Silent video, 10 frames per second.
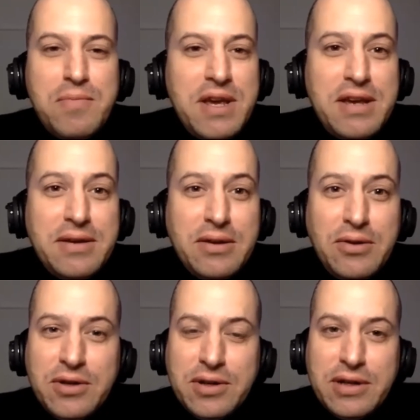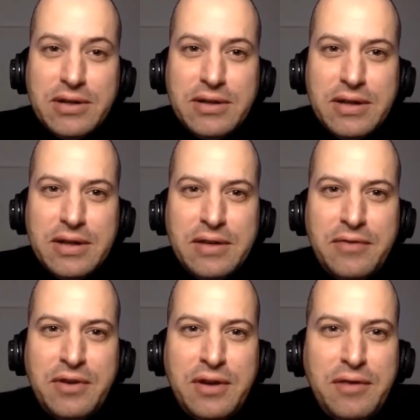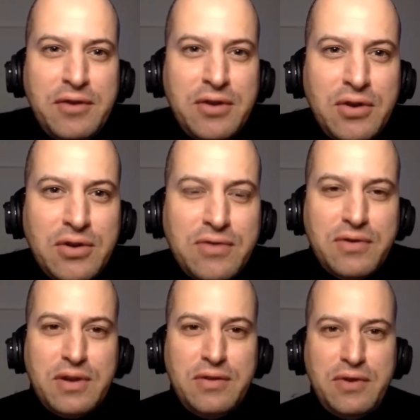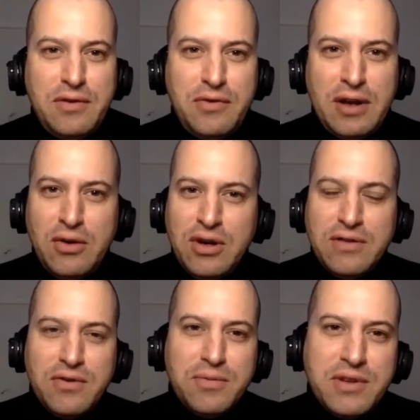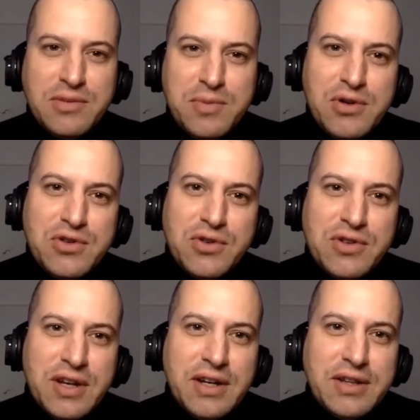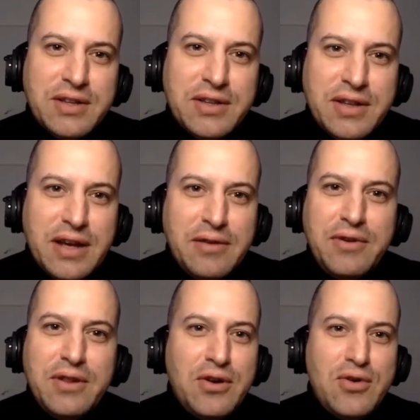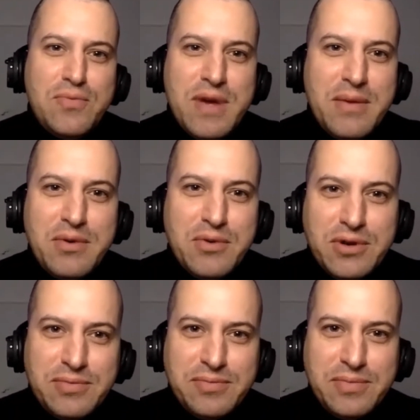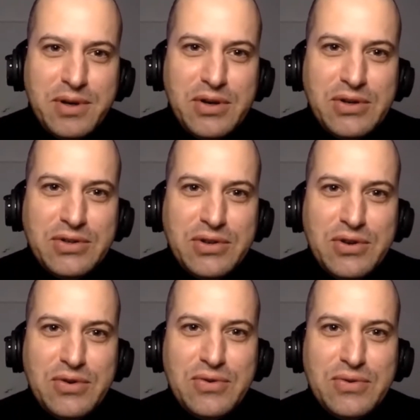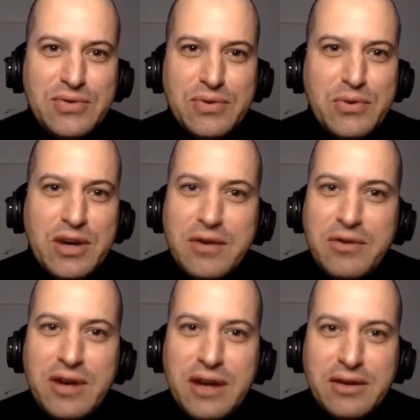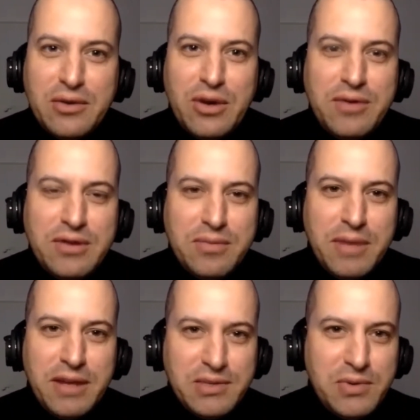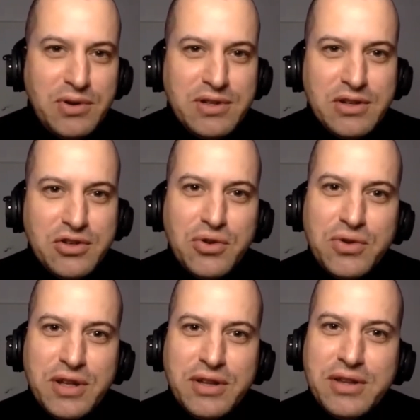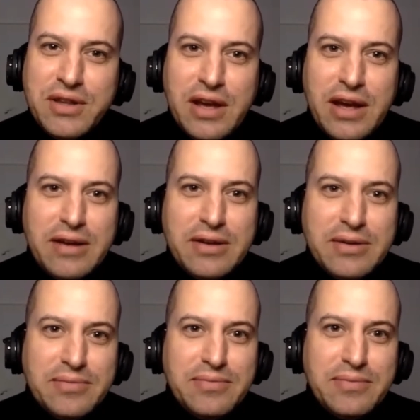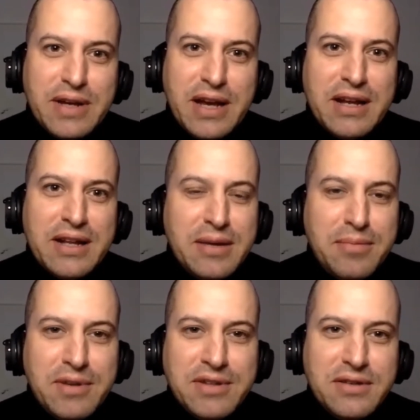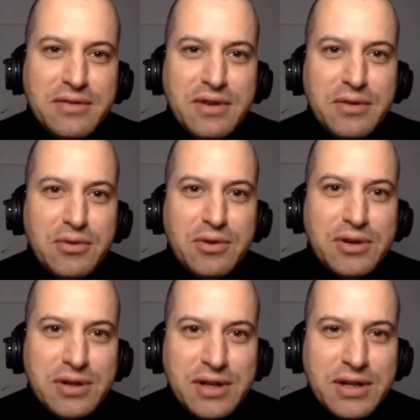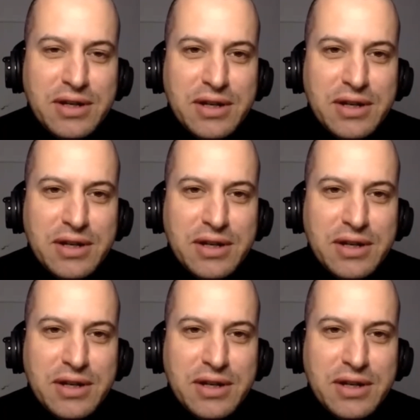For me, look, if I look at it from the spiritual side, I feel home everywhere. Because, you know, wherever I traveled, my experience has shown that I can adapt myself everywhere.